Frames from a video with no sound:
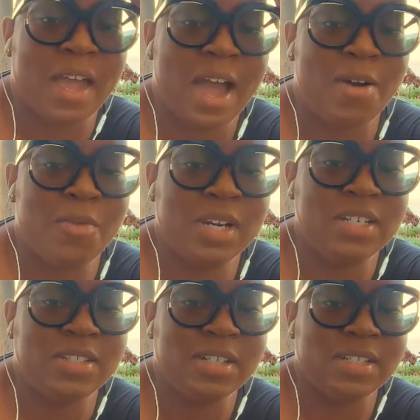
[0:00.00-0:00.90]
I
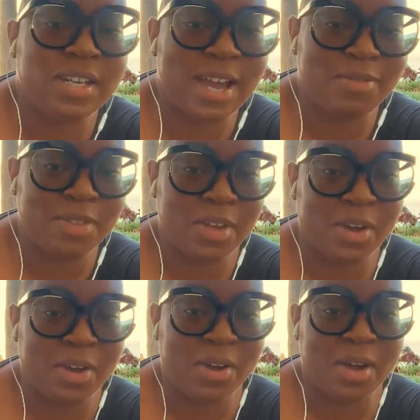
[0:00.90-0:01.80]
wanted to chat with
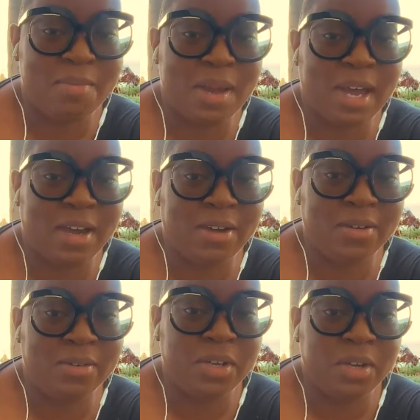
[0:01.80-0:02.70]
y'all
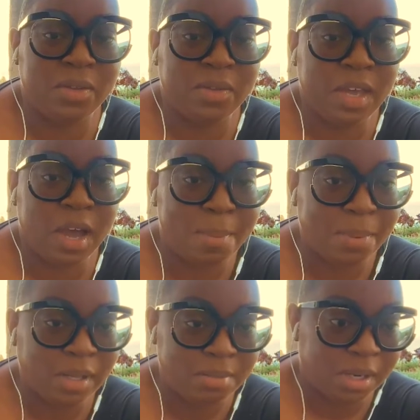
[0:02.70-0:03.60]
about the
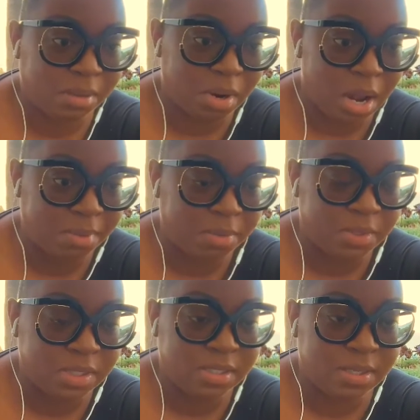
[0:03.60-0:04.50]
upper limiting problem,
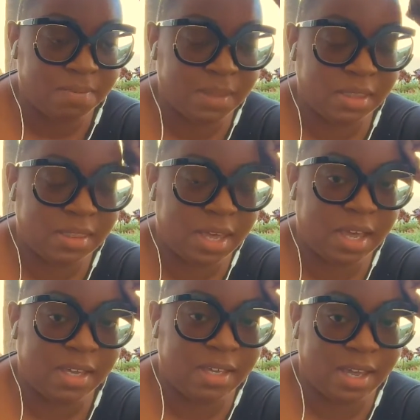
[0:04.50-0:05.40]
which is something
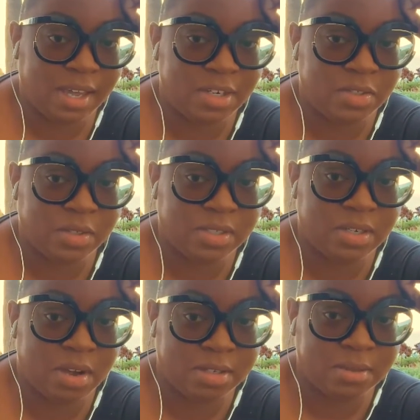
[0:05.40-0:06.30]
that Gay Hendricks
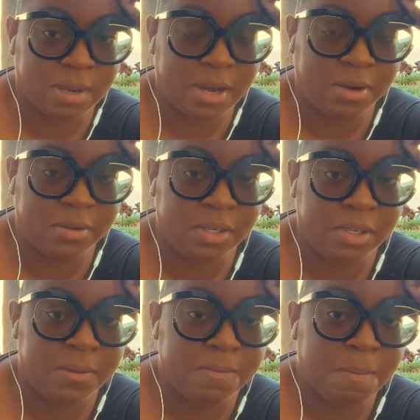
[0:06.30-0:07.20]
talks about
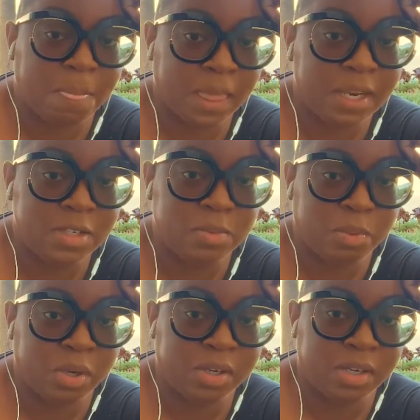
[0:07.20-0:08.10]
in his
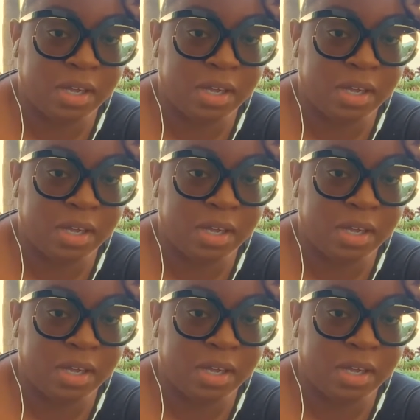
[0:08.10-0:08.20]
book.